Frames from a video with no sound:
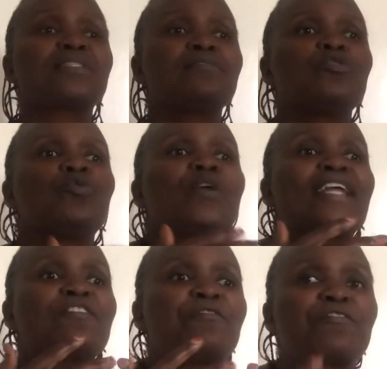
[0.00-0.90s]
you
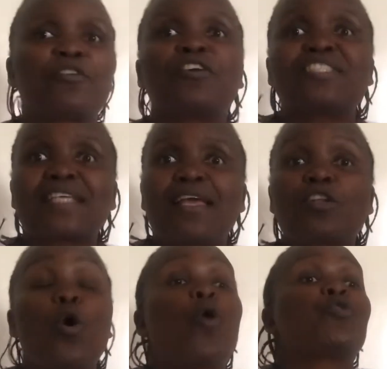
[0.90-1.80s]
get frozen
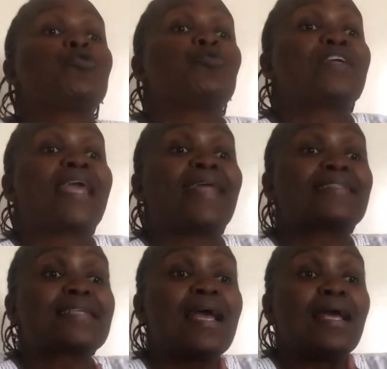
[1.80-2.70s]
or you
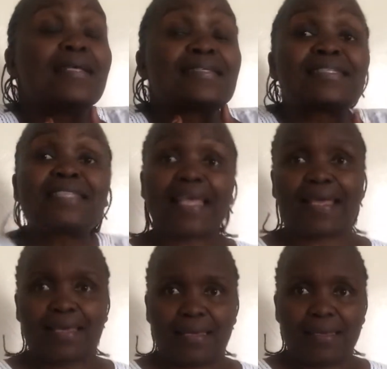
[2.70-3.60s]
get sick
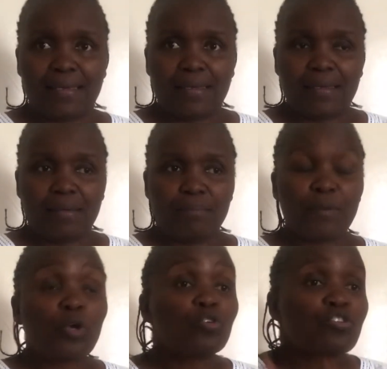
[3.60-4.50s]

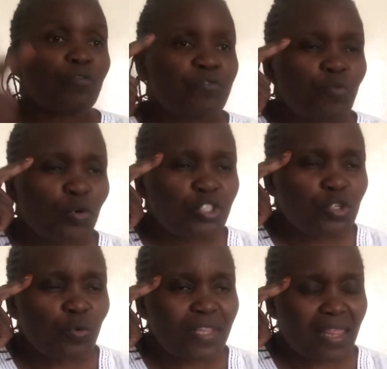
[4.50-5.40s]
because of what
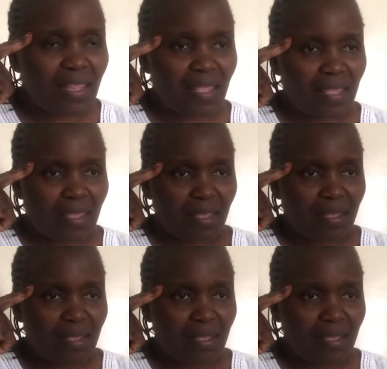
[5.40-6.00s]
you are thinking.